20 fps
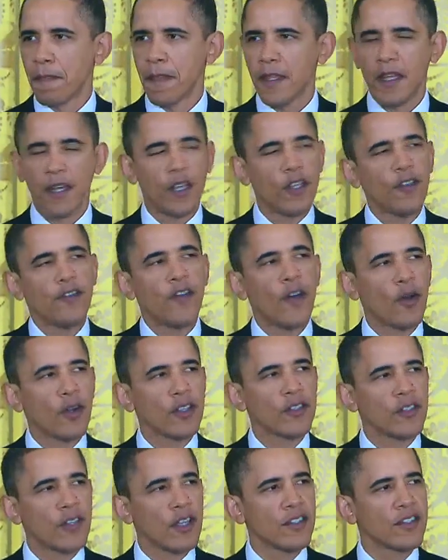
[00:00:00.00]
You know, you
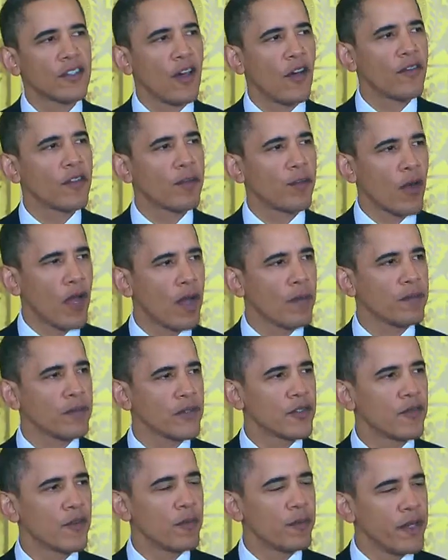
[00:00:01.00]
focus on solving
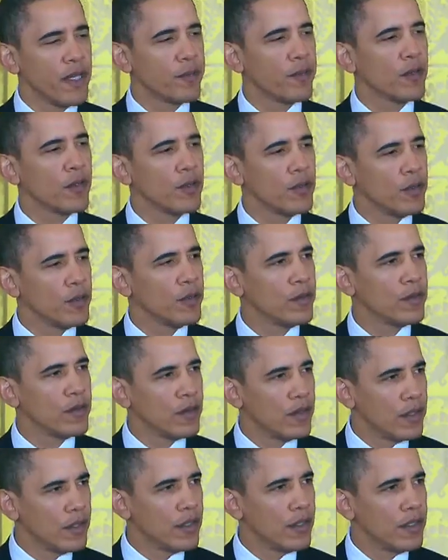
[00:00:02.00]
problems for people who
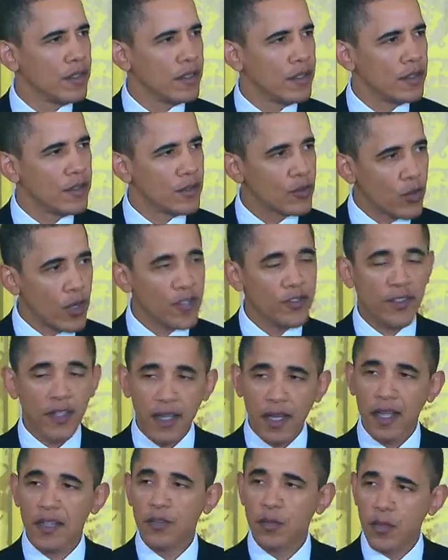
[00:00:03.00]

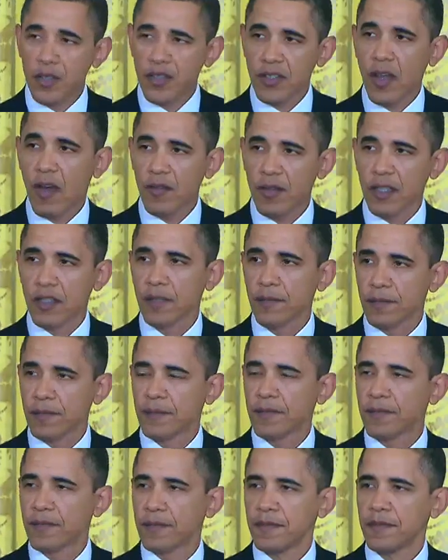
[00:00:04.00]
trusted us with solving them.
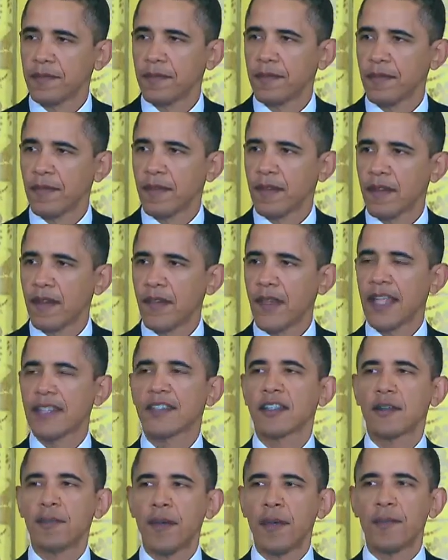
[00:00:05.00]
And
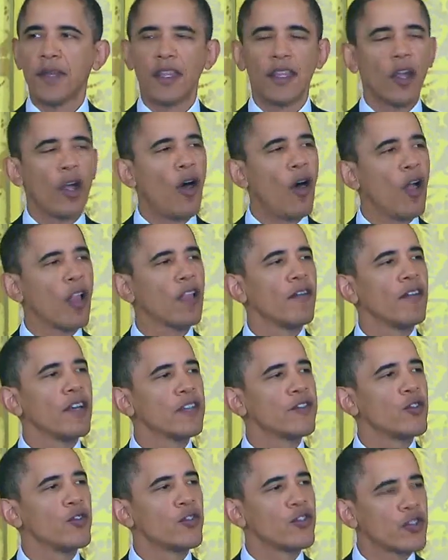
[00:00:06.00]
that's a commitment that all of
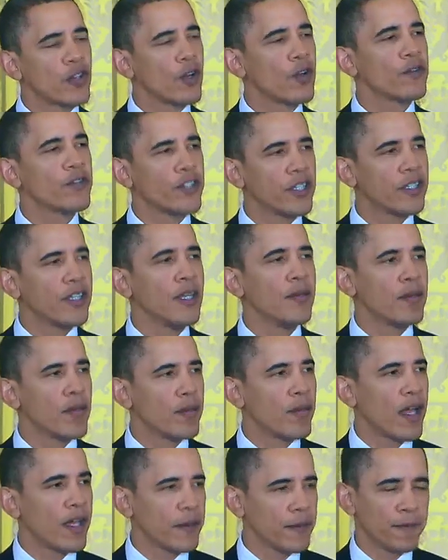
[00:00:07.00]
us who serve should keep in
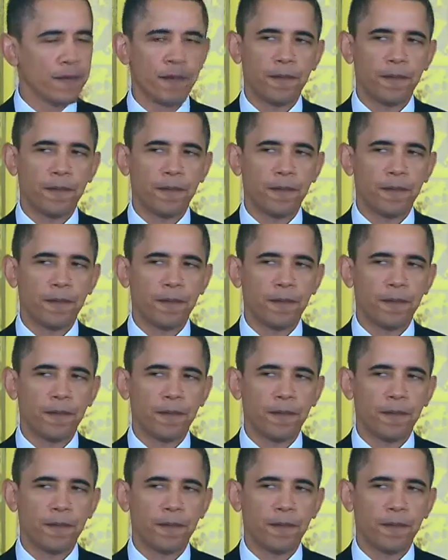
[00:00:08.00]
mind.